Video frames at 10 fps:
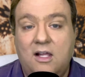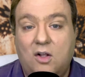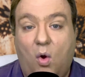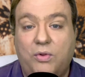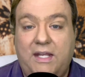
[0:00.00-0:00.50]

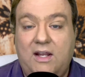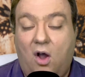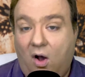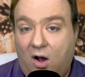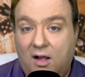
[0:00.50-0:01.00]
Goldie
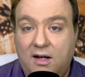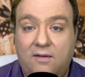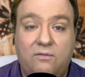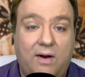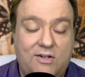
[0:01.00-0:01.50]
Hawn,
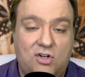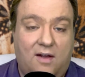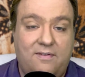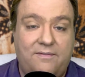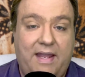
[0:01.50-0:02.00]
fresh
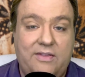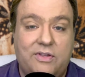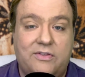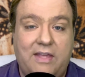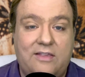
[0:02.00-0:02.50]
off of a
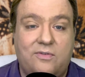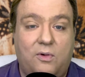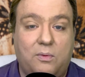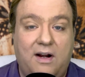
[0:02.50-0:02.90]
successful